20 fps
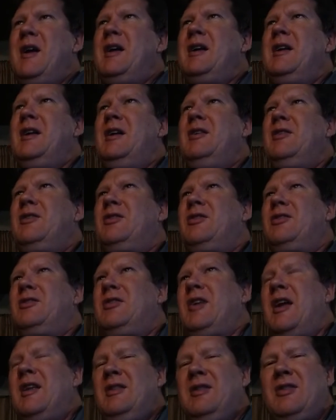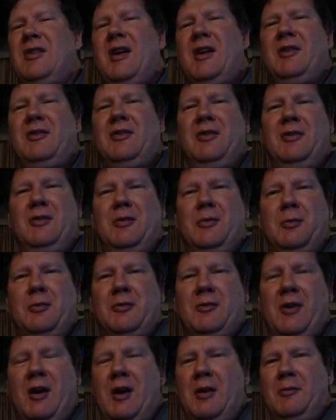Man has 10,000
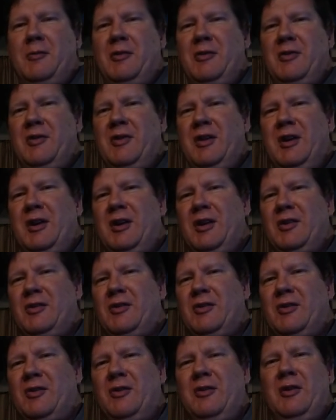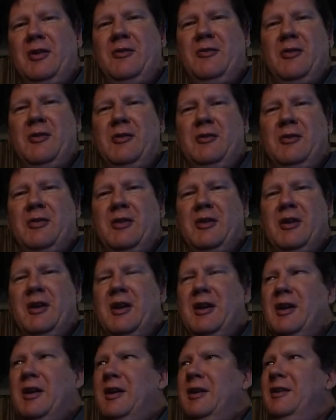subscribers and he gets 30 views a
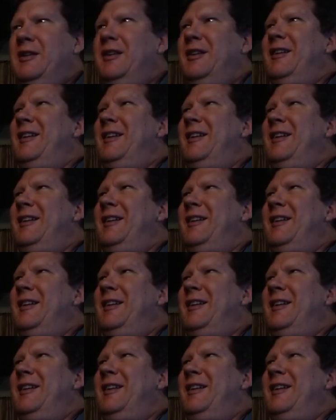day.